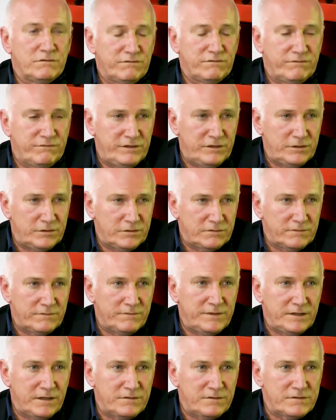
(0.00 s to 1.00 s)
fear of
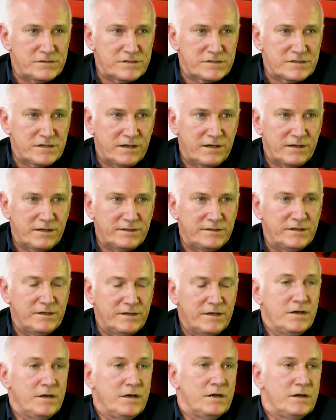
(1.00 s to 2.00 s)
the other side,
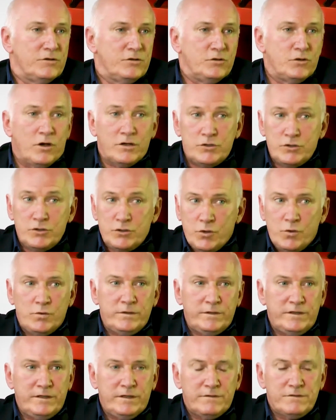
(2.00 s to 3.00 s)
not
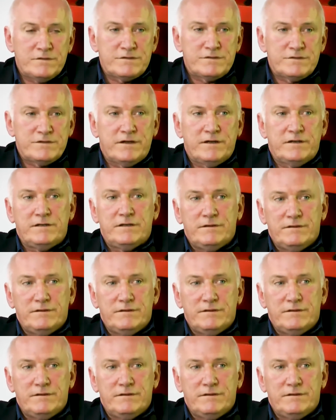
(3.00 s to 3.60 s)
knowing the other side.